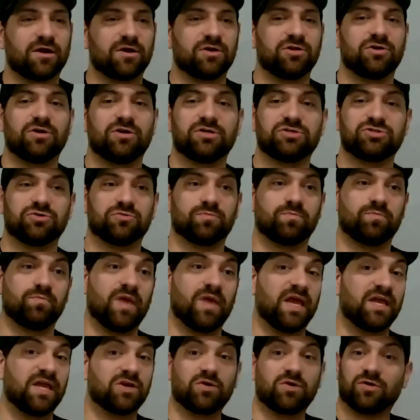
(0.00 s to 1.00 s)
or is your
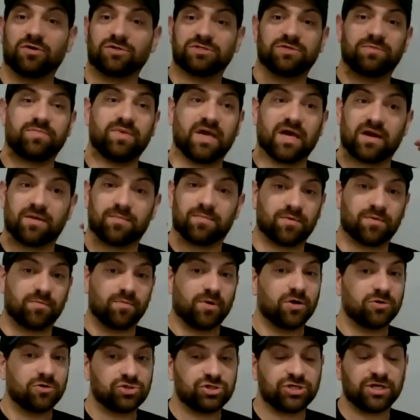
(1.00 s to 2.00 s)
main goal to be on a
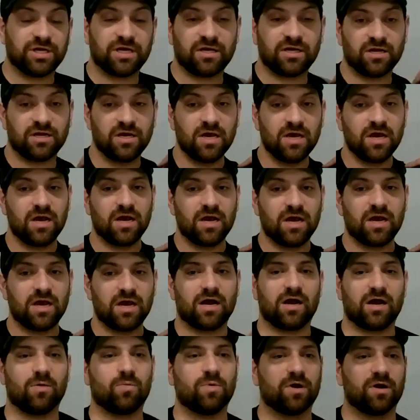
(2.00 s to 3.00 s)
promotion?
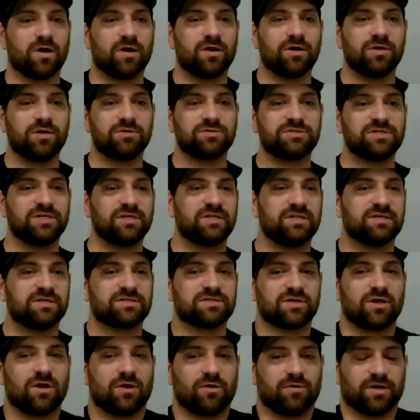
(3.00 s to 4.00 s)
Where do you see
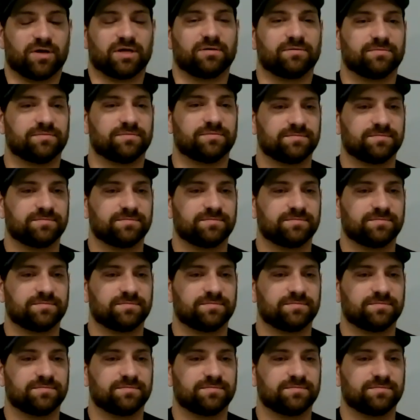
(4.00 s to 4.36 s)
this going?